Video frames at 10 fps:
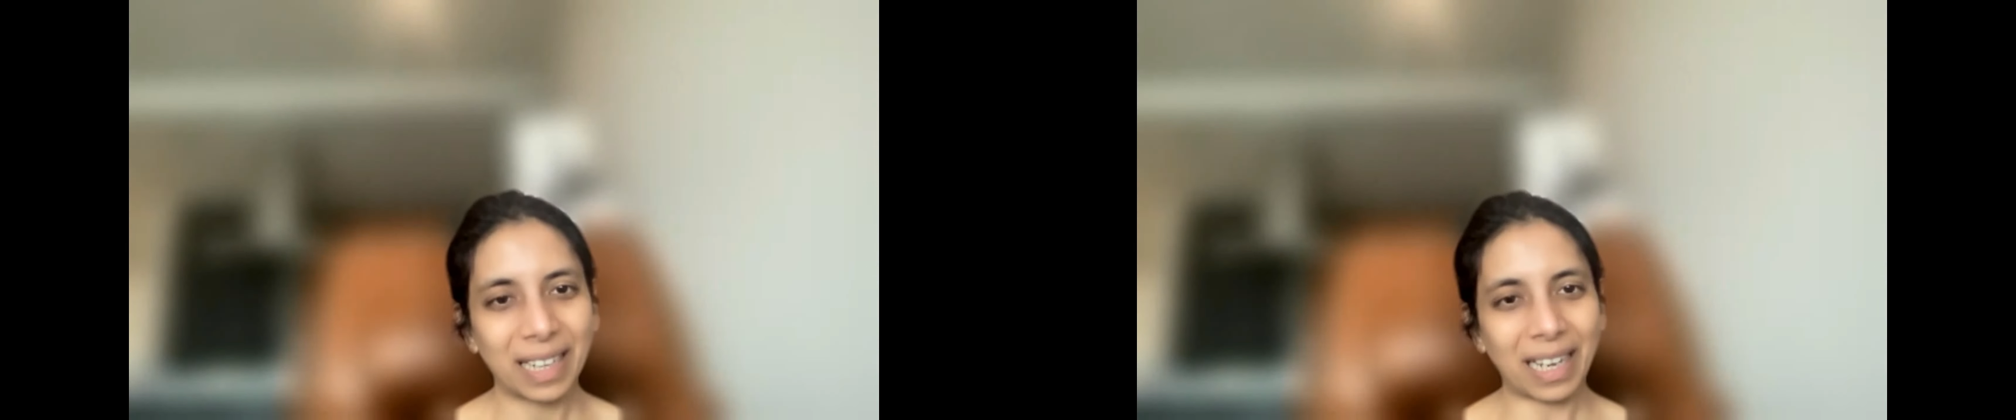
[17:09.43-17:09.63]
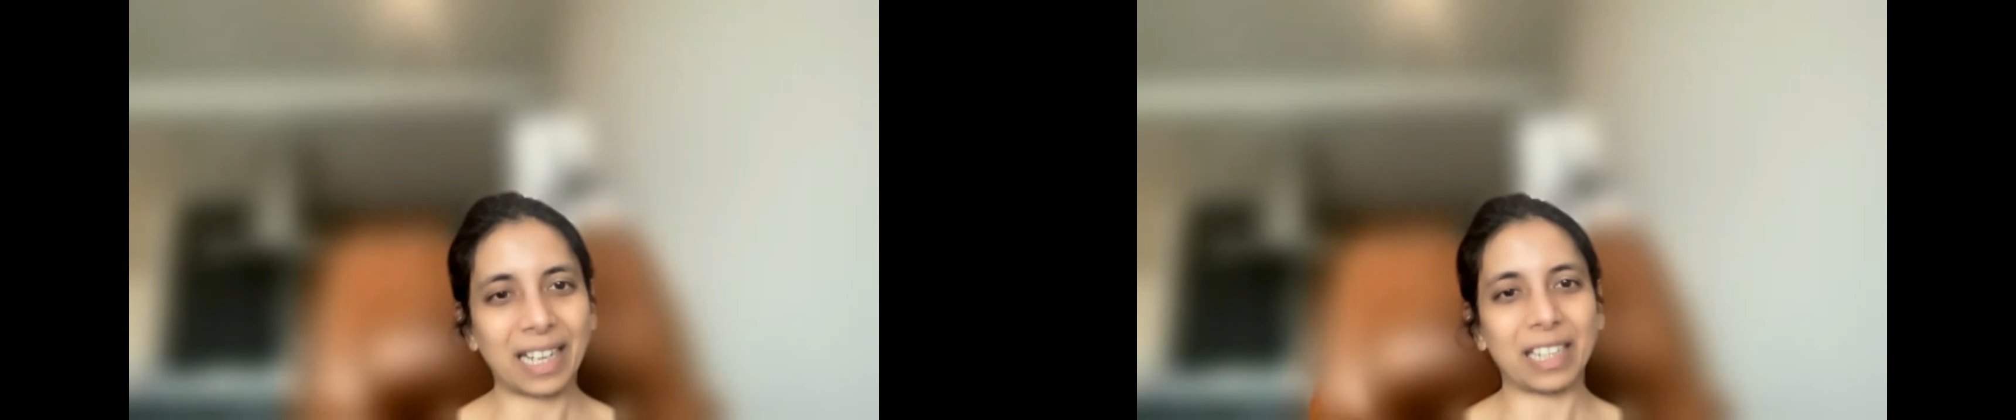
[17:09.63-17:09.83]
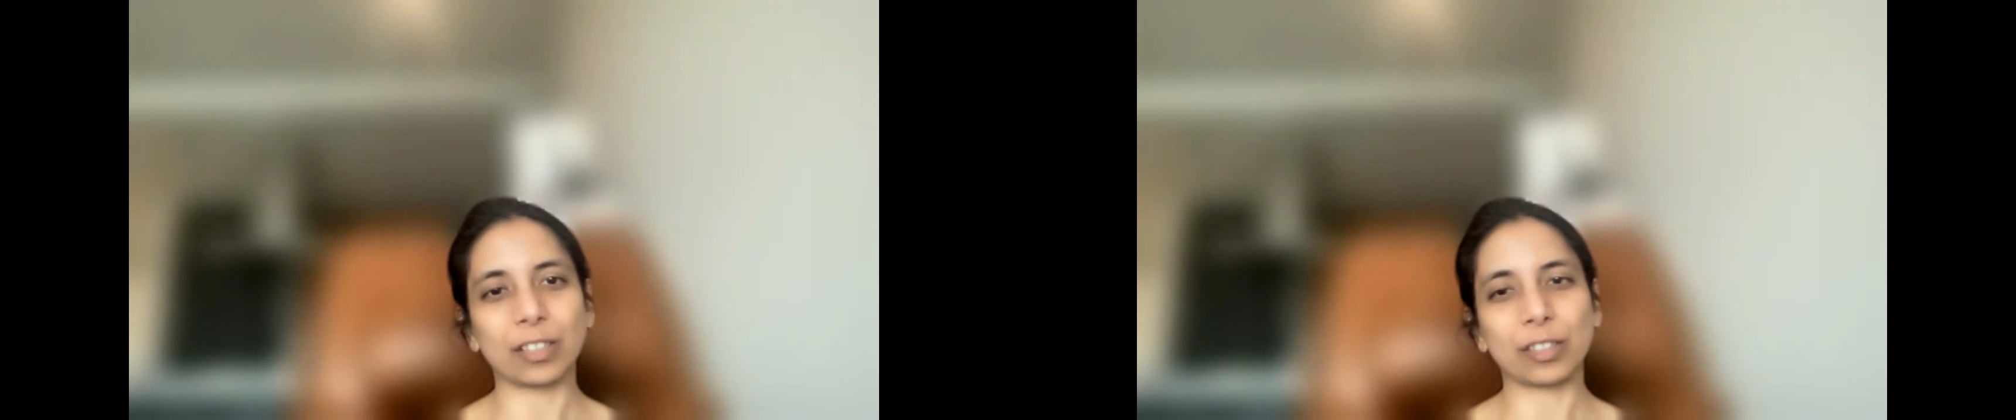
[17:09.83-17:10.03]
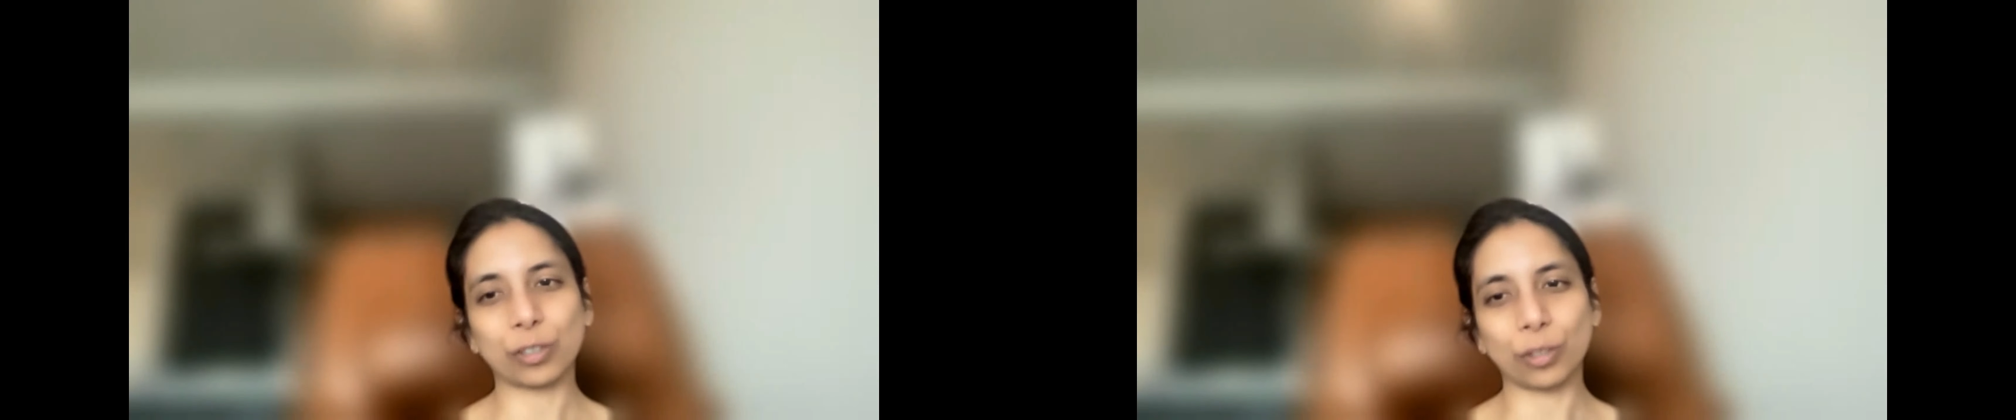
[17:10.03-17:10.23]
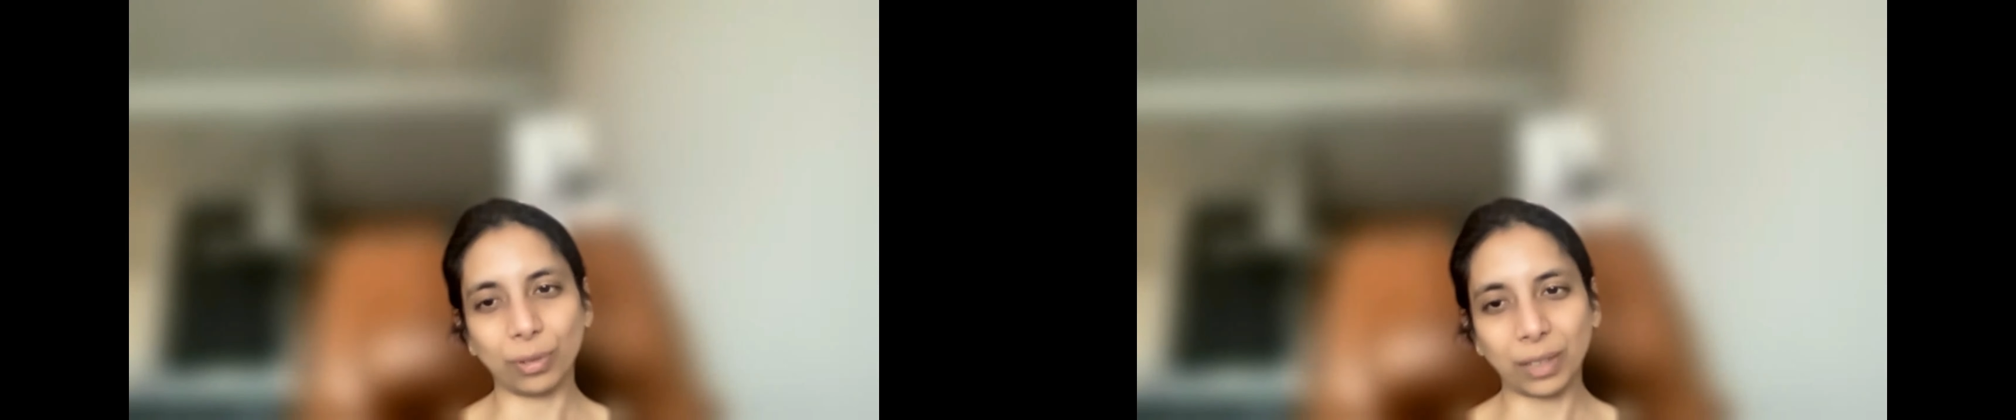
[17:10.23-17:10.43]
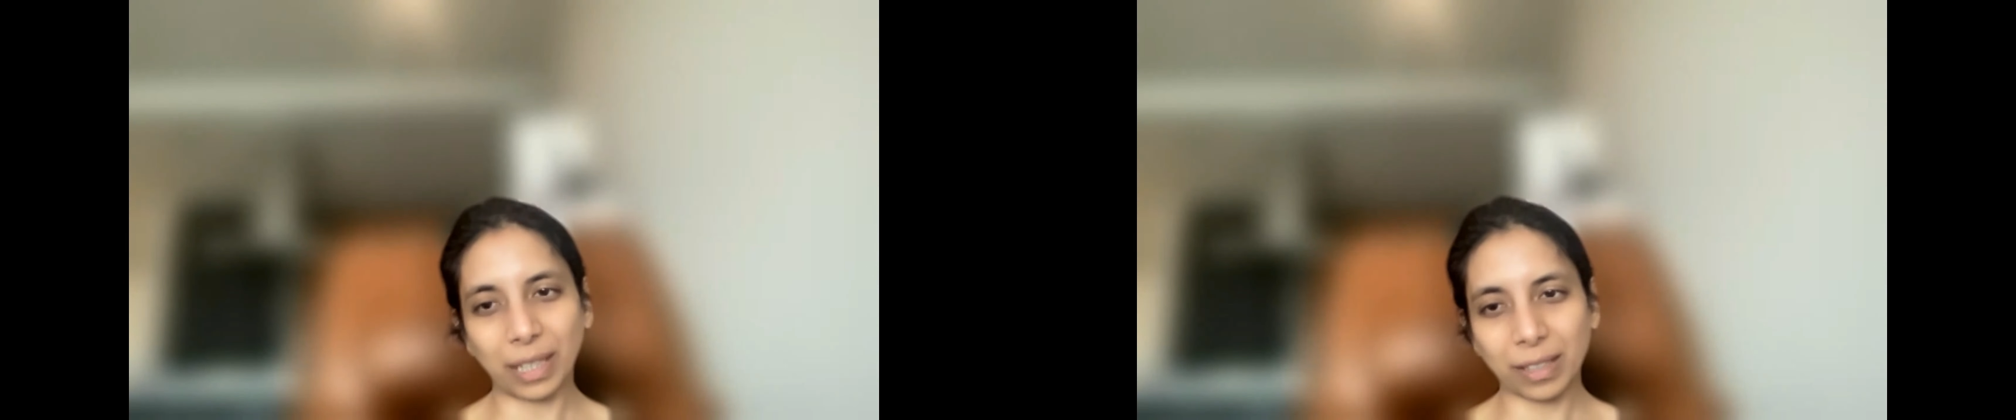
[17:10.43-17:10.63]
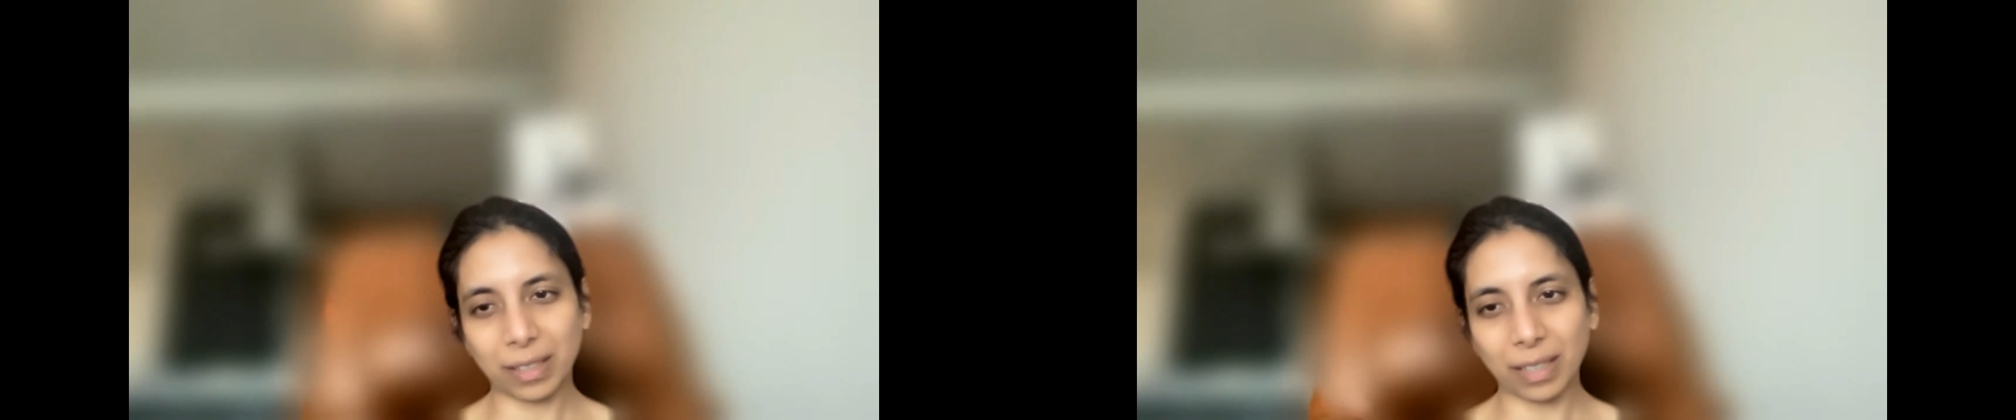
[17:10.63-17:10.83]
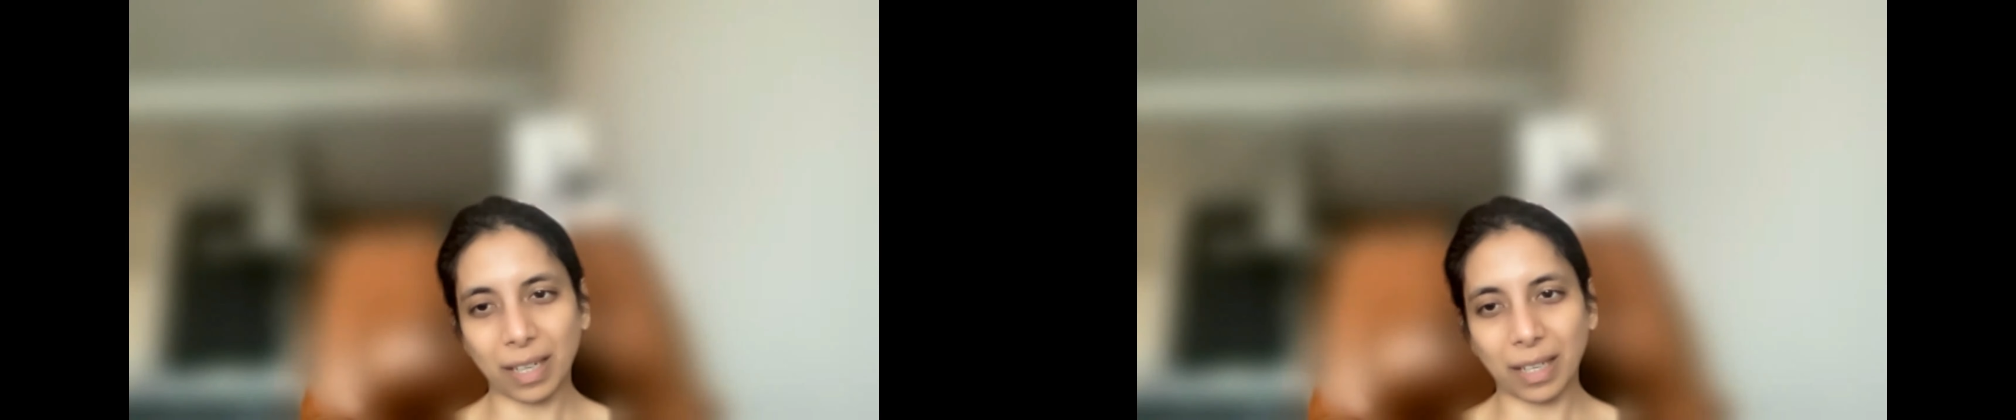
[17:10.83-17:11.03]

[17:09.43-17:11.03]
and show that,